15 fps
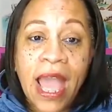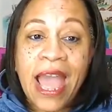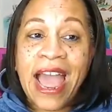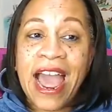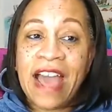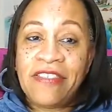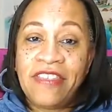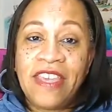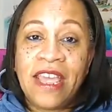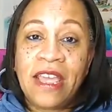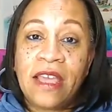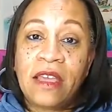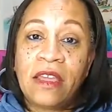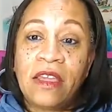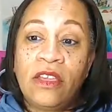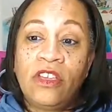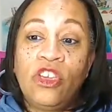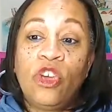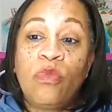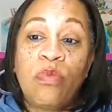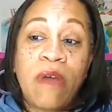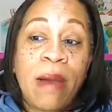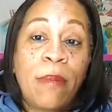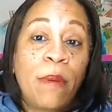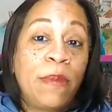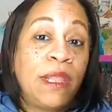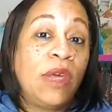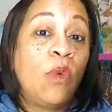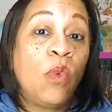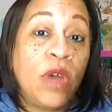I think you
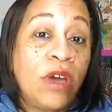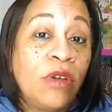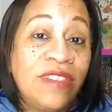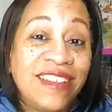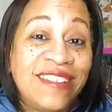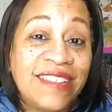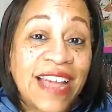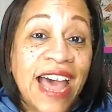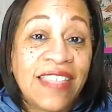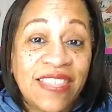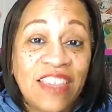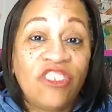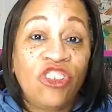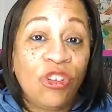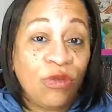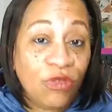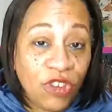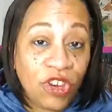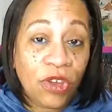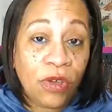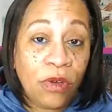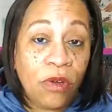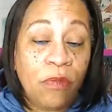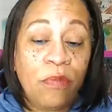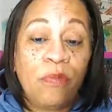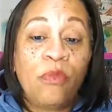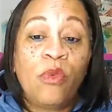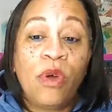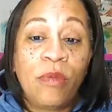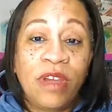probably will decide that you do
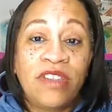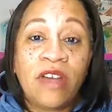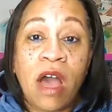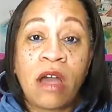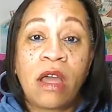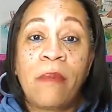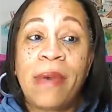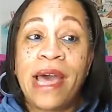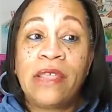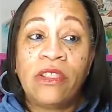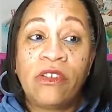when we talk about the